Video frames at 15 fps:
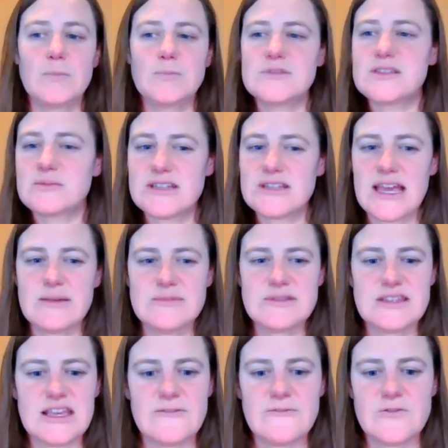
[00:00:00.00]
Sometimes
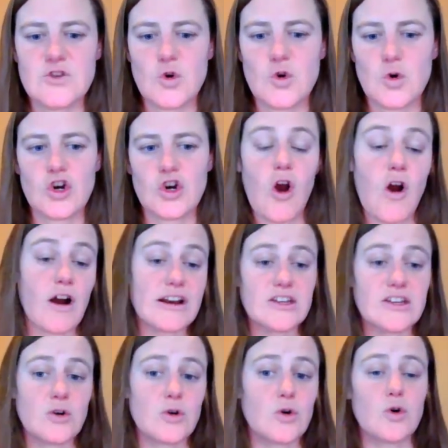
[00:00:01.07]
if your
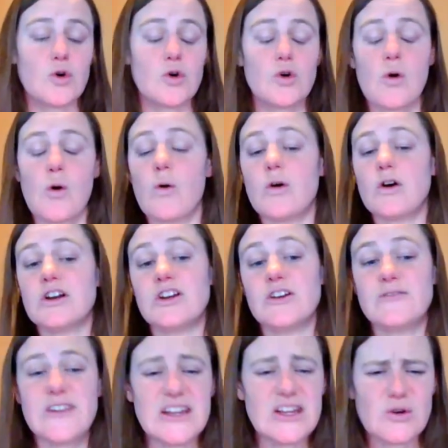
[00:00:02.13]
audio or your
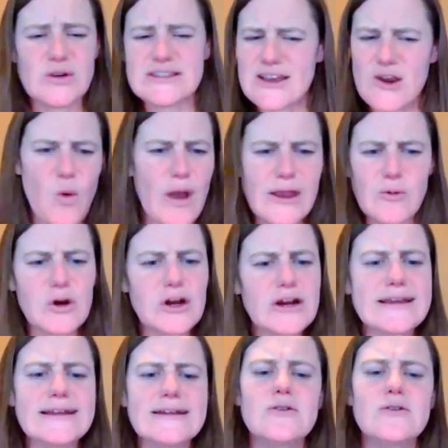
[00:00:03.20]
video isn't quite
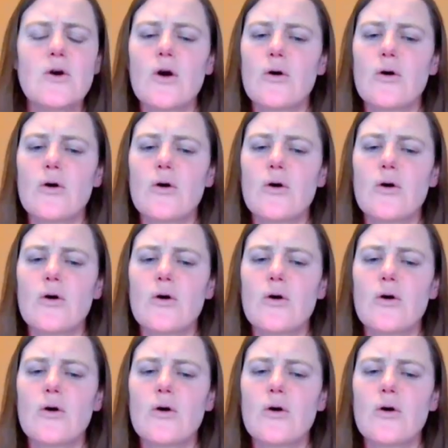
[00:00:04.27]
working,